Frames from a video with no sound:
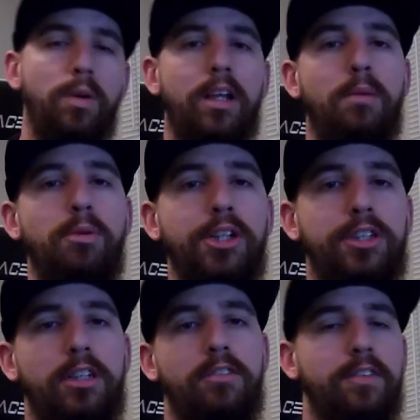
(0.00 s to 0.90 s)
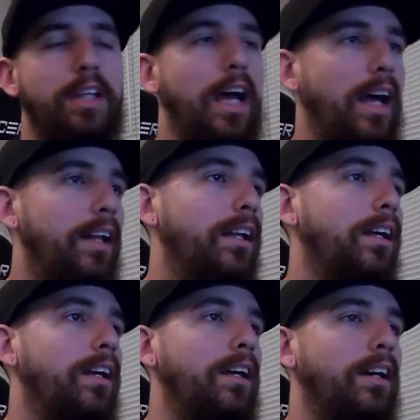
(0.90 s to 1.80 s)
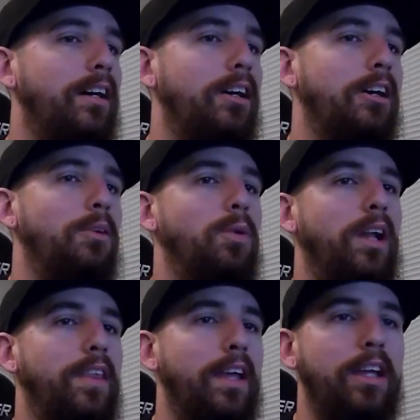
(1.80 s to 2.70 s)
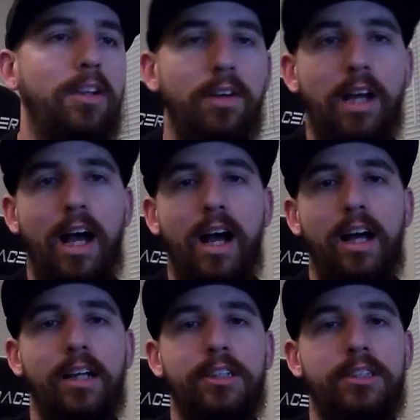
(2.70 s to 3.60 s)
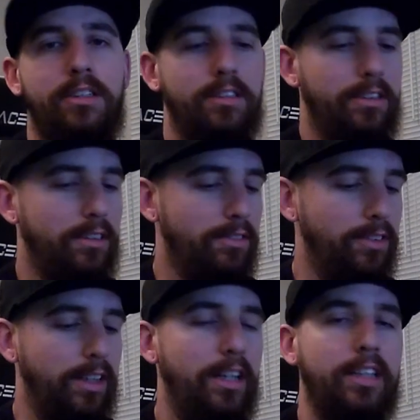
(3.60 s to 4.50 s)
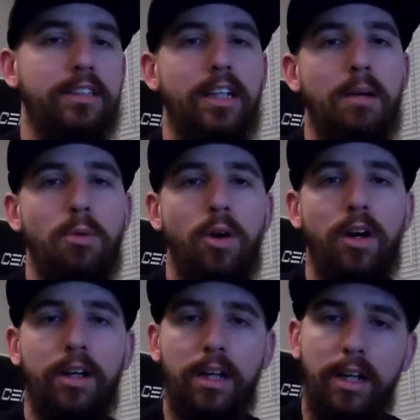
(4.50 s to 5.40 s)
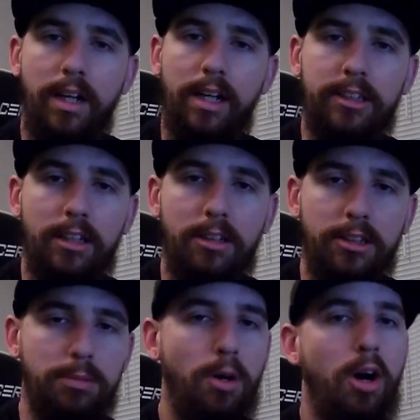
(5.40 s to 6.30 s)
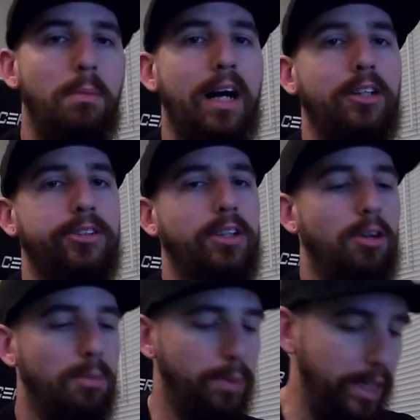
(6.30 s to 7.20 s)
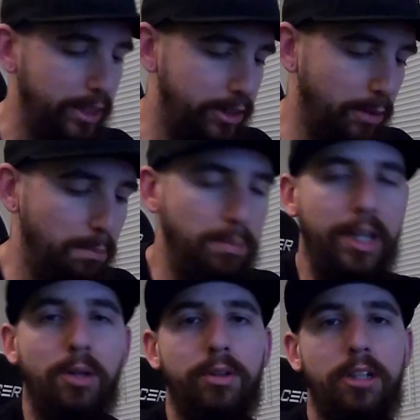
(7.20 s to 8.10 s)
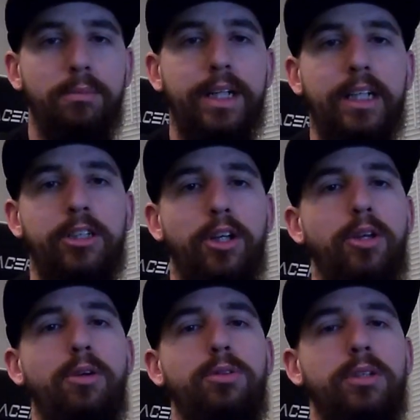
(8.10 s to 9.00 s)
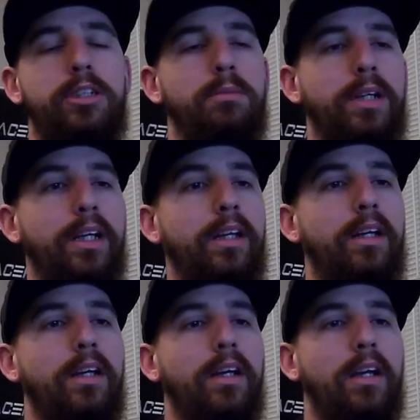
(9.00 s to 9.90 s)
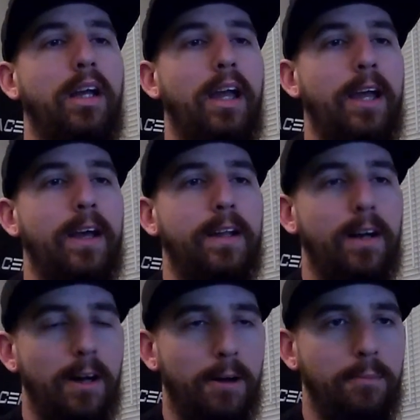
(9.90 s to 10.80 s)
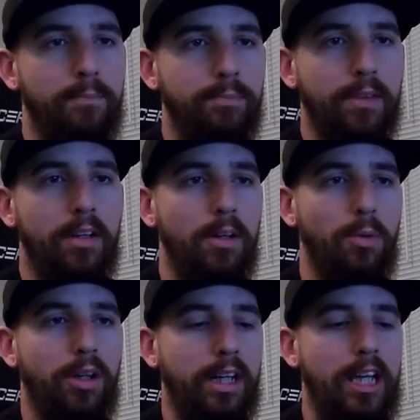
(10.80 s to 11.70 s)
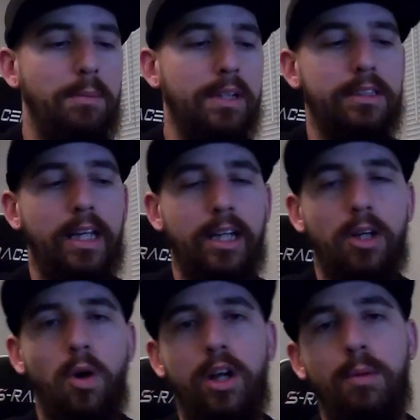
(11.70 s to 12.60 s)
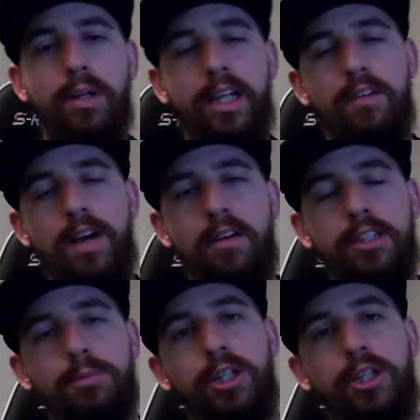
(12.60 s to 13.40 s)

really appreciative of that. I want to thank you guys for getting us to that mark. It's a small milestone, but it's a big one to me. It's a huge one to me, and we're going to keep this thing going. I'm going to give out